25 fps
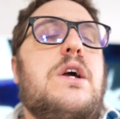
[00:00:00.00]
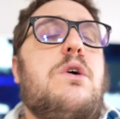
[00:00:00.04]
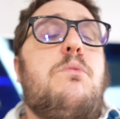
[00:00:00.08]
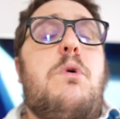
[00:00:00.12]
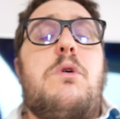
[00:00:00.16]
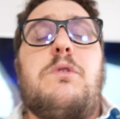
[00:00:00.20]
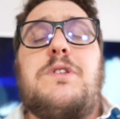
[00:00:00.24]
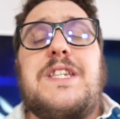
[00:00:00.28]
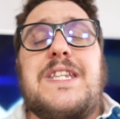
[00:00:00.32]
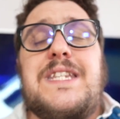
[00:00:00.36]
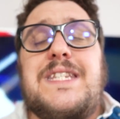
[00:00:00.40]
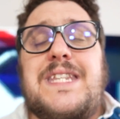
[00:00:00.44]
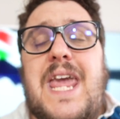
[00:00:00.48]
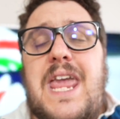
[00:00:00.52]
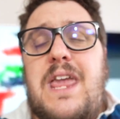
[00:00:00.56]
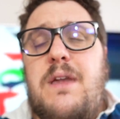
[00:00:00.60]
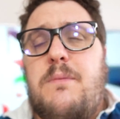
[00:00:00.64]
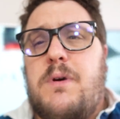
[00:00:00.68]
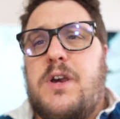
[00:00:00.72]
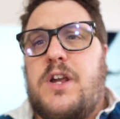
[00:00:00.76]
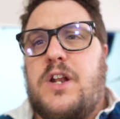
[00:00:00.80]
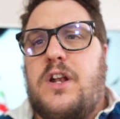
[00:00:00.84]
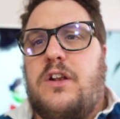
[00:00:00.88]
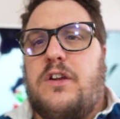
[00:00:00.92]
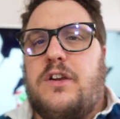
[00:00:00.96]
Well, today
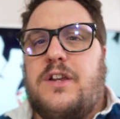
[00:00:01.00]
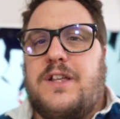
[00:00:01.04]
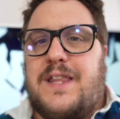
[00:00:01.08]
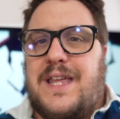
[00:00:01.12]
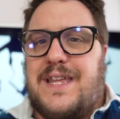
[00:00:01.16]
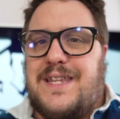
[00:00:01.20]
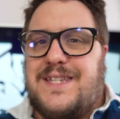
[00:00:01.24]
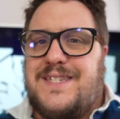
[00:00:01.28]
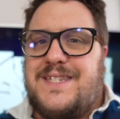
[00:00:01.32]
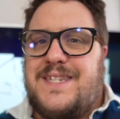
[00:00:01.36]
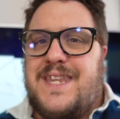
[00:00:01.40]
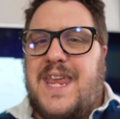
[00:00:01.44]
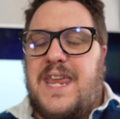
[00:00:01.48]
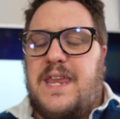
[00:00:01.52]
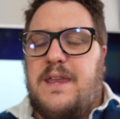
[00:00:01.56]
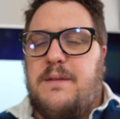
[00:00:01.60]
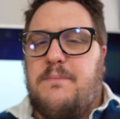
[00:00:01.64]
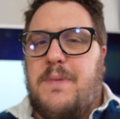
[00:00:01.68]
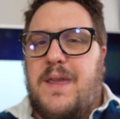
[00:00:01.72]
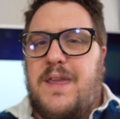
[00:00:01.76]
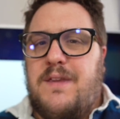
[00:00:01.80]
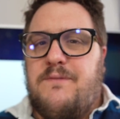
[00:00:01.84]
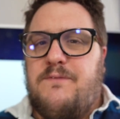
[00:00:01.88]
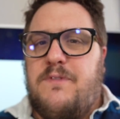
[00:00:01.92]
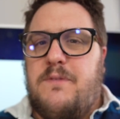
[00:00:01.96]
we're going to look at that
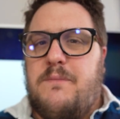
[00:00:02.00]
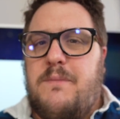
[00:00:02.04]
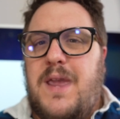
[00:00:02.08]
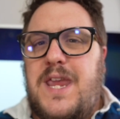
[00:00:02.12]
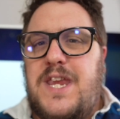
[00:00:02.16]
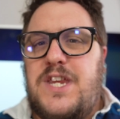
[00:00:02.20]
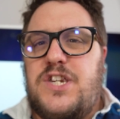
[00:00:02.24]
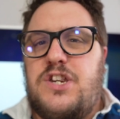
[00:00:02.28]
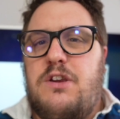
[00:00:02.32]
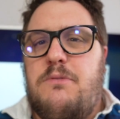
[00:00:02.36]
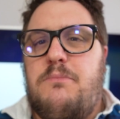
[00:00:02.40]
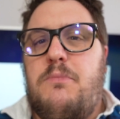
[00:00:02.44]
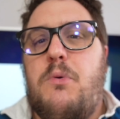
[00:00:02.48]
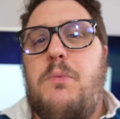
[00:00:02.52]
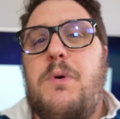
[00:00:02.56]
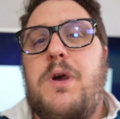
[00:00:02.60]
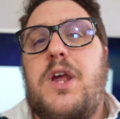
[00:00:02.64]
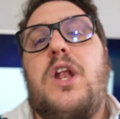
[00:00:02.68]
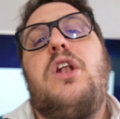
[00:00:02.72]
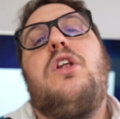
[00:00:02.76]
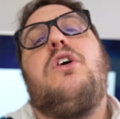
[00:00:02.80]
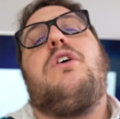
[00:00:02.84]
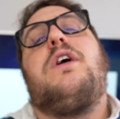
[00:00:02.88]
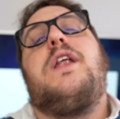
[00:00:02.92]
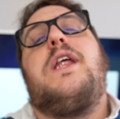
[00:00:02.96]
same information, but we're
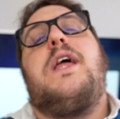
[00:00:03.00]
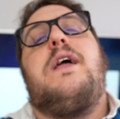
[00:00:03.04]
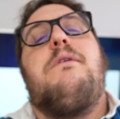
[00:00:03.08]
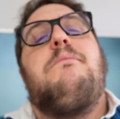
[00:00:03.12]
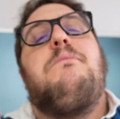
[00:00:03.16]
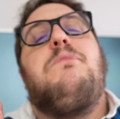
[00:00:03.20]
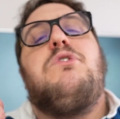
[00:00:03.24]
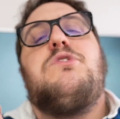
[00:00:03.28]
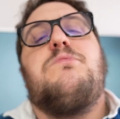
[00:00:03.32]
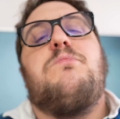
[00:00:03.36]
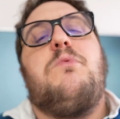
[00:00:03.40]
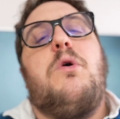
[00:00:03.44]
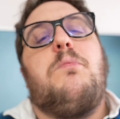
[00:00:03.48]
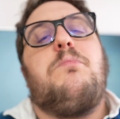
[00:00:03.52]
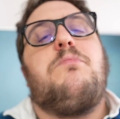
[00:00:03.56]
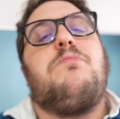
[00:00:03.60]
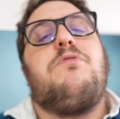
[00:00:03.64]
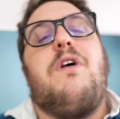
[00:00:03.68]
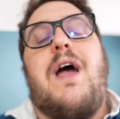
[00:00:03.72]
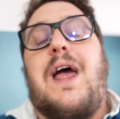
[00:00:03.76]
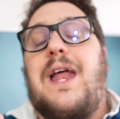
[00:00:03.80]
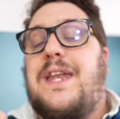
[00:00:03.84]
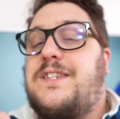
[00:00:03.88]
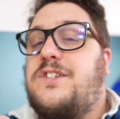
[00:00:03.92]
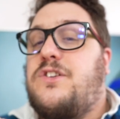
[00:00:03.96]
going to look at it in a much more
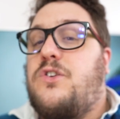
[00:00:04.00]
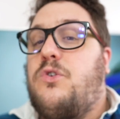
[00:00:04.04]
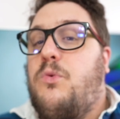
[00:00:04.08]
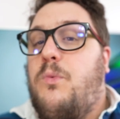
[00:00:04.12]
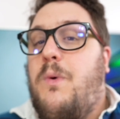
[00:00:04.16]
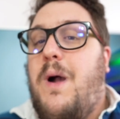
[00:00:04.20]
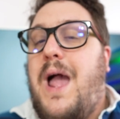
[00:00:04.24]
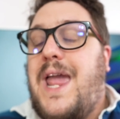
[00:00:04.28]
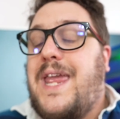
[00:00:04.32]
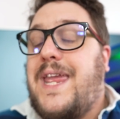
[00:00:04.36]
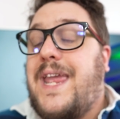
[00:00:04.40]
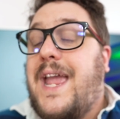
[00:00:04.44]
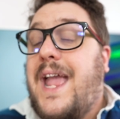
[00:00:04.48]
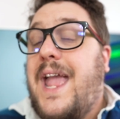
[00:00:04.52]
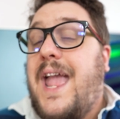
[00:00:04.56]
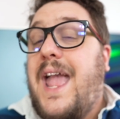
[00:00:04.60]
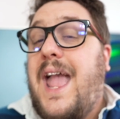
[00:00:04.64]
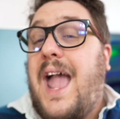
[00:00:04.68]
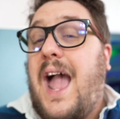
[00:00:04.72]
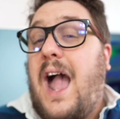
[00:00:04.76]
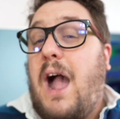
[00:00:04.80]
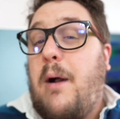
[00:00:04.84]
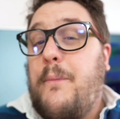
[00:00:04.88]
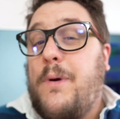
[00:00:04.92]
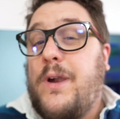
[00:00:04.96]
practical way,
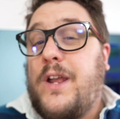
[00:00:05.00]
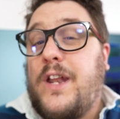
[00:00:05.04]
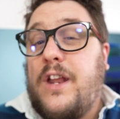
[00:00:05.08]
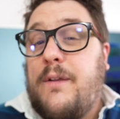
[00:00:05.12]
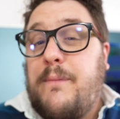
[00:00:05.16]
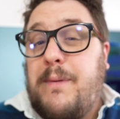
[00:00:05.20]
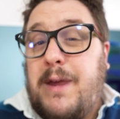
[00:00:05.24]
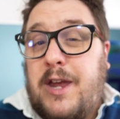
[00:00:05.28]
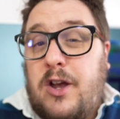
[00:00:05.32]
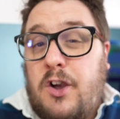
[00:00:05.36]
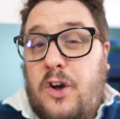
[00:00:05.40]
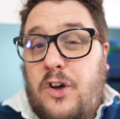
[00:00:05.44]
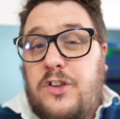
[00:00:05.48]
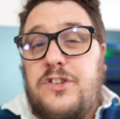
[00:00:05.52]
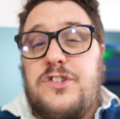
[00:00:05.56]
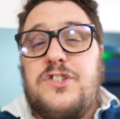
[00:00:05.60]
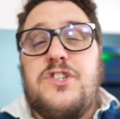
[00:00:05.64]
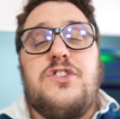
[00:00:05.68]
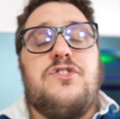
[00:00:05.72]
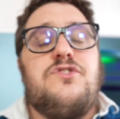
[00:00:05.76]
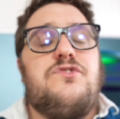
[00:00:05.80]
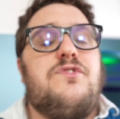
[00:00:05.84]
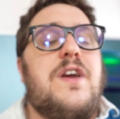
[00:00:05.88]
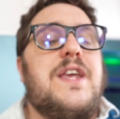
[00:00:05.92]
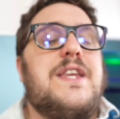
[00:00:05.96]
and we're going to be
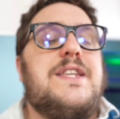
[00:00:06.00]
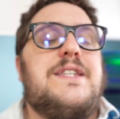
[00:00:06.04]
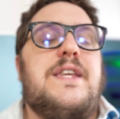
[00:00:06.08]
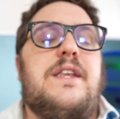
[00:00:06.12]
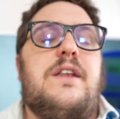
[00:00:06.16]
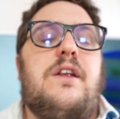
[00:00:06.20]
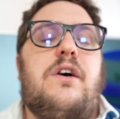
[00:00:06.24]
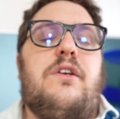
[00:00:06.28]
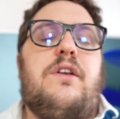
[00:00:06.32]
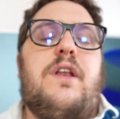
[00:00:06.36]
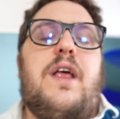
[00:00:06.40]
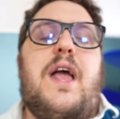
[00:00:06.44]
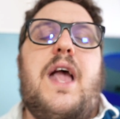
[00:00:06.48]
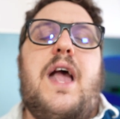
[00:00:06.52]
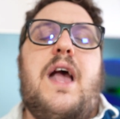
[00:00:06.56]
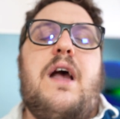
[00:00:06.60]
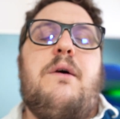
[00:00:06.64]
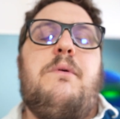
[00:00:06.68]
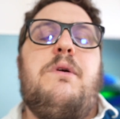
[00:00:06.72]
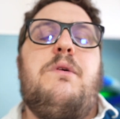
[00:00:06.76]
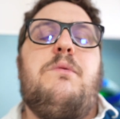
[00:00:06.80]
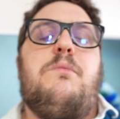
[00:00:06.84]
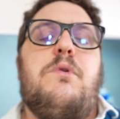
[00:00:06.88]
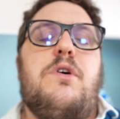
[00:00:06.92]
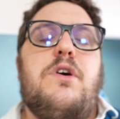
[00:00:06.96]
concentrating on
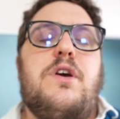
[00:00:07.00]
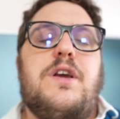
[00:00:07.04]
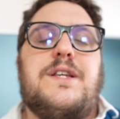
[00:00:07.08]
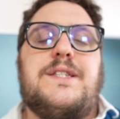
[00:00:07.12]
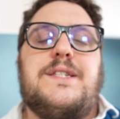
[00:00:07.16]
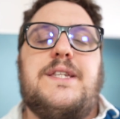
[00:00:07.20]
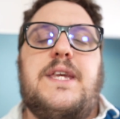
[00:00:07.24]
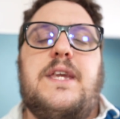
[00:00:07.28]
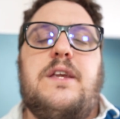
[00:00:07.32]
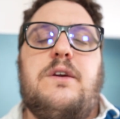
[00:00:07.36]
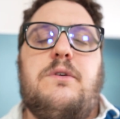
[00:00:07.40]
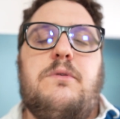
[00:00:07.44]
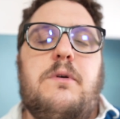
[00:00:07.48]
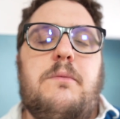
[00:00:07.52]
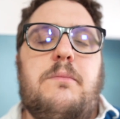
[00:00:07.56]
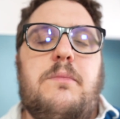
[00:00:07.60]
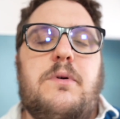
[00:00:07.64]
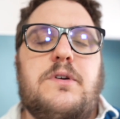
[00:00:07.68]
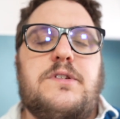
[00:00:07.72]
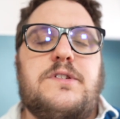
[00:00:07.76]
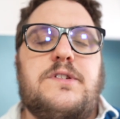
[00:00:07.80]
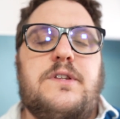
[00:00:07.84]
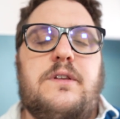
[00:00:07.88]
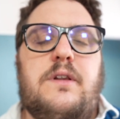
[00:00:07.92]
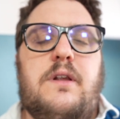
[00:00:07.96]
how it works in
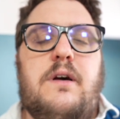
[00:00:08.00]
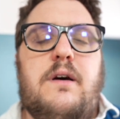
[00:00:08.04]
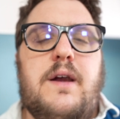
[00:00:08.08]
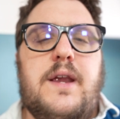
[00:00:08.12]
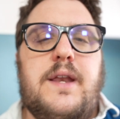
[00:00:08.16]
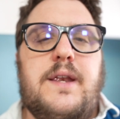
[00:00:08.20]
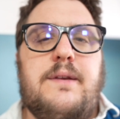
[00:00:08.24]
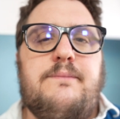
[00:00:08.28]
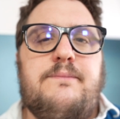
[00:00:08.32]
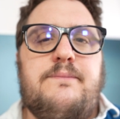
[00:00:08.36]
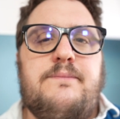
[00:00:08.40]
QuickBooks Online.